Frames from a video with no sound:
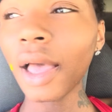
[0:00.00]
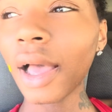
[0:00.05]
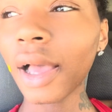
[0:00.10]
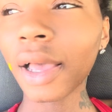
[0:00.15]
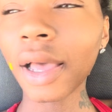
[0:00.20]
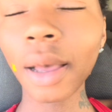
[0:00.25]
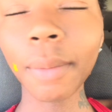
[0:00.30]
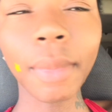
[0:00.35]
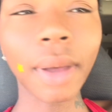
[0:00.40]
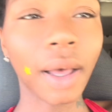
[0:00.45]

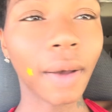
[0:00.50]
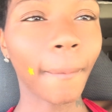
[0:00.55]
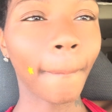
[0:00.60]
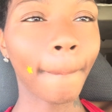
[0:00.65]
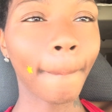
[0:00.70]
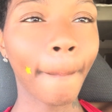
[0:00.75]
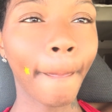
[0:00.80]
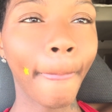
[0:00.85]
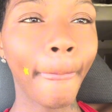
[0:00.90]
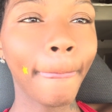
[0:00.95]
come out,
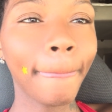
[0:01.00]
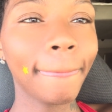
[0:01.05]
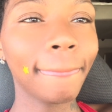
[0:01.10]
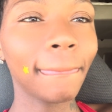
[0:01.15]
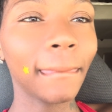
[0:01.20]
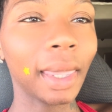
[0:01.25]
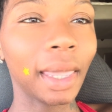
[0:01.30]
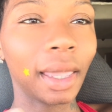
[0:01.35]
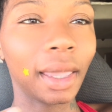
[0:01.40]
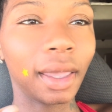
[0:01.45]

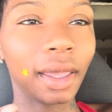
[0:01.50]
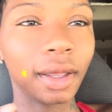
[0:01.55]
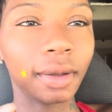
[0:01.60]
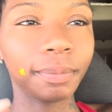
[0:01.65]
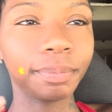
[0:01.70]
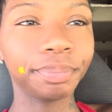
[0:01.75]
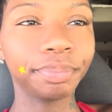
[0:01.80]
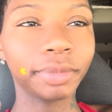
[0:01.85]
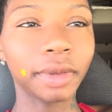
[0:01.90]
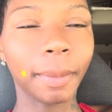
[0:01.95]

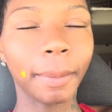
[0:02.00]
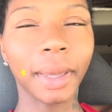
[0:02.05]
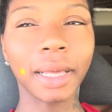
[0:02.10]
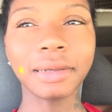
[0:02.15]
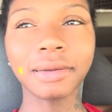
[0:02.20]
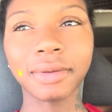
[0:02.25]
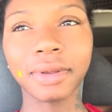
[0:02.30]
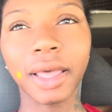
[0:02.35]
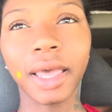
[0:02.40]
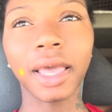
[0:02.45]
and the
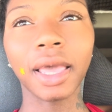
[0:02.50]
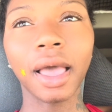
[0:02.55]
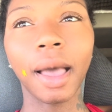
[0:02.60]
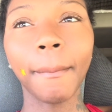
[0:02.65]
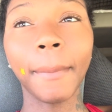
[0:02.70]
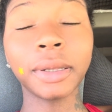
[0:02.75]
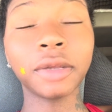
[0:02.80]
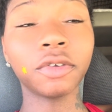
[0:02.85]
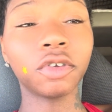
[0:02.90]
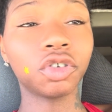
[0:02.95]
man's like,
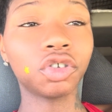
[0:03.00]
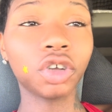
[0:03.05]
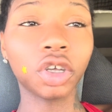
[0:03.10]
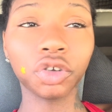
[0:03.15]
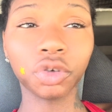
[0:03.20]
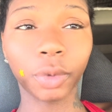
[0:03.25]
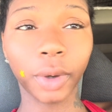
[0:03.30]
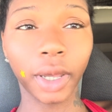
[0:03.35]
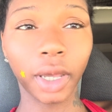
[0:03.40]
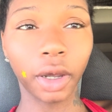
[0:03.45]
I'm about to just
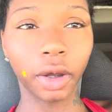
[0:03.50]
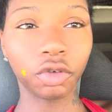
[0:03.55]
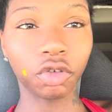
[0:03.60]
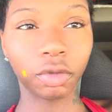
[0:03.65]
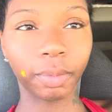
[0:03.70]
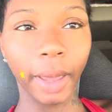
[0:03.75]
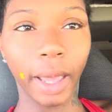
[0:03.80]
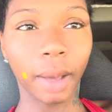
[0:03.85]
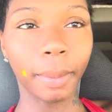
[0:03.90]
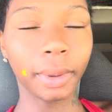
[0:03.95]
change it right here.
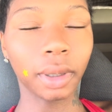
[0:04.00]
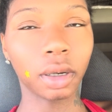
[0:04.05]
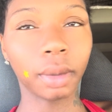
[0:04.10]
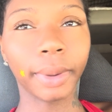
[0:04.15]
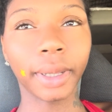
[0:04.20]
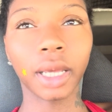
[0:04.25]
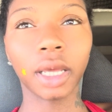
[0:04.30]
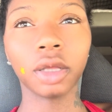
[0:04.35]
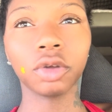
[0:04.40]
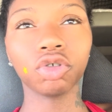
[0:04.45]
Just back up a little
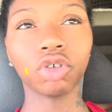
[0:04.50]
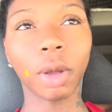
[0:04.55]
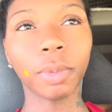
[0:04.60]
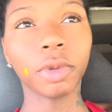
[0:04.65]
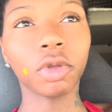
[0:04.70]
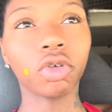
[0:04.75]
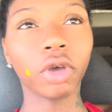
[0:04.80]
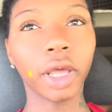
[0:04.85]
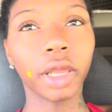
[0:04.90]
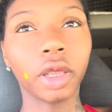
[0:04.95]
bit, drop
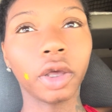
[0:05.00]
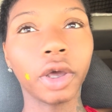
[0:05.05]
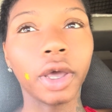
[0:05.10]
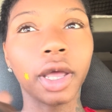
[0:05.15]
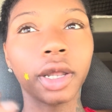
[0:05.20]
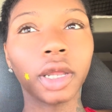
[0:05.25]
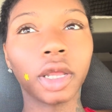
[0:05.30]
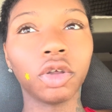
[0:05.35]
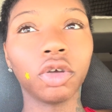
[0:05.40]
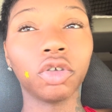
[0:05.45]
the trailer,
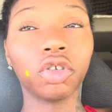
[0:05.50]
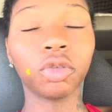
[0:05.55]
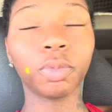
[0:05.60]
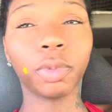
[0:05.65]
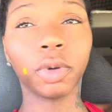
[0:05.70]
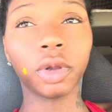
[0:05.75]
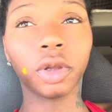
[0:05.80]
and then you can just pull